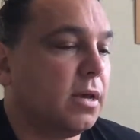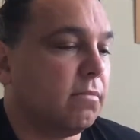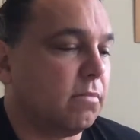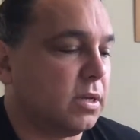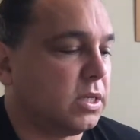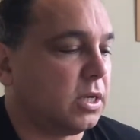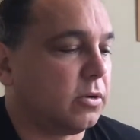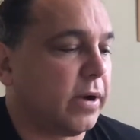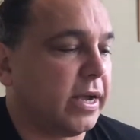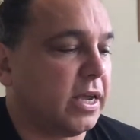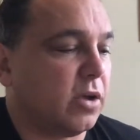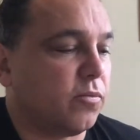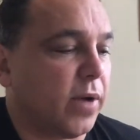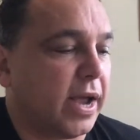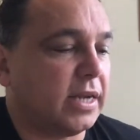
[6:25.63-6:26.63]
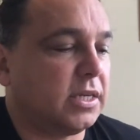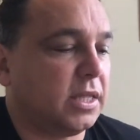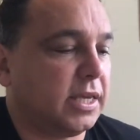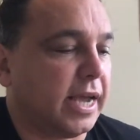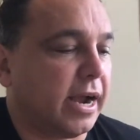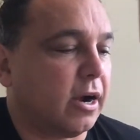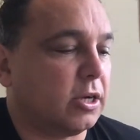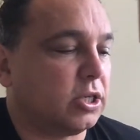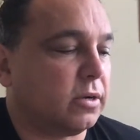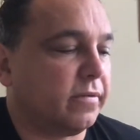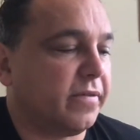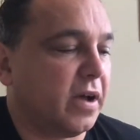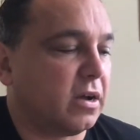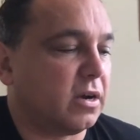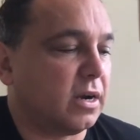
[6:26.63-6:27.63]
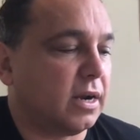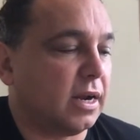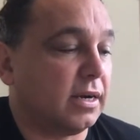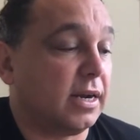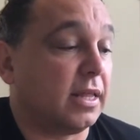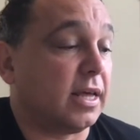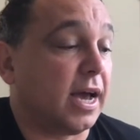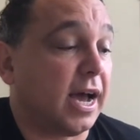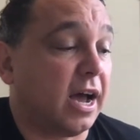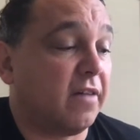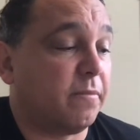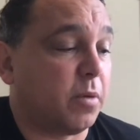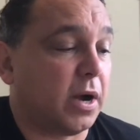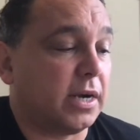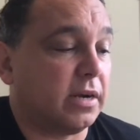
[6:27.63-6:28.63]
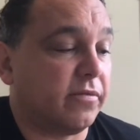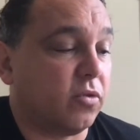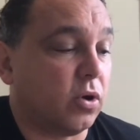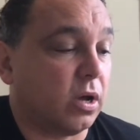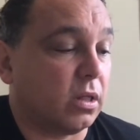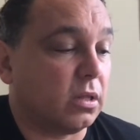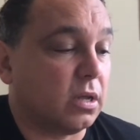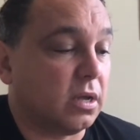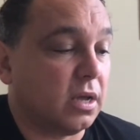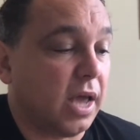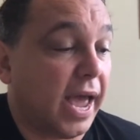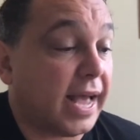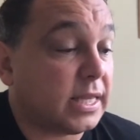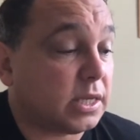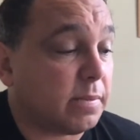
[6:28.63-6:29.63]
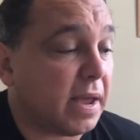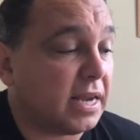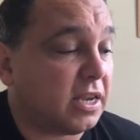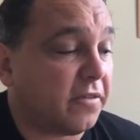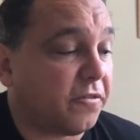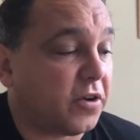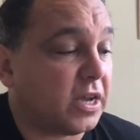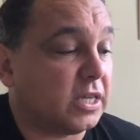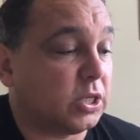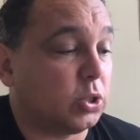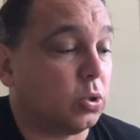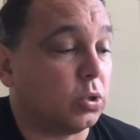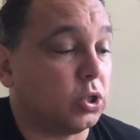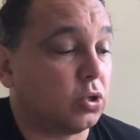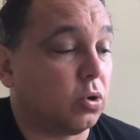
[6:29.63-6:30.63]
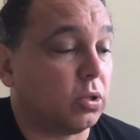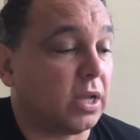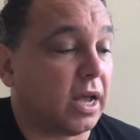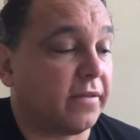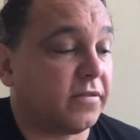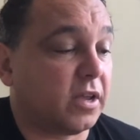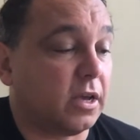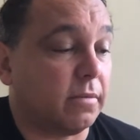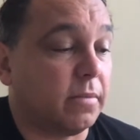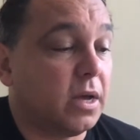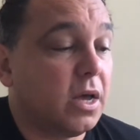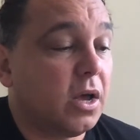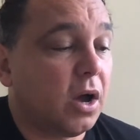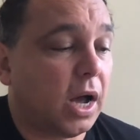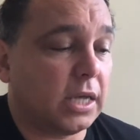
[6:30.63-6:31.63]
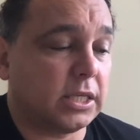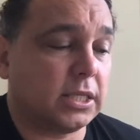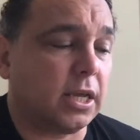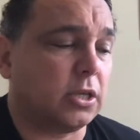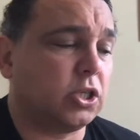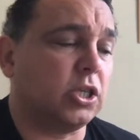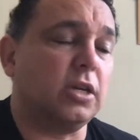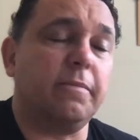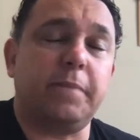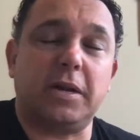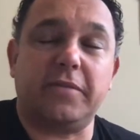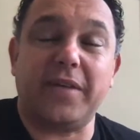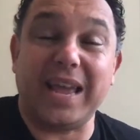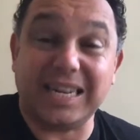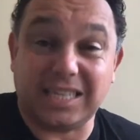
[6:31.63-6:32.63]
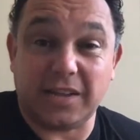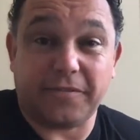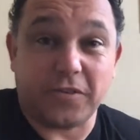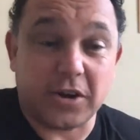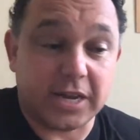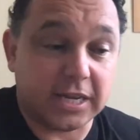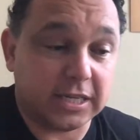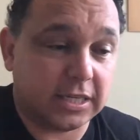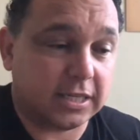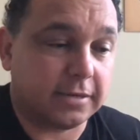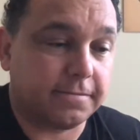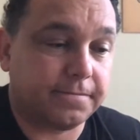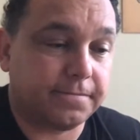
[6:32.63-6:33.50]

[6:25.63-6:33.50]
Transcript: Mr. Cranky ran to the garage and found another half pint of oil. And some antifreeze, George called after him. I sloshed in a bit of antifreeze.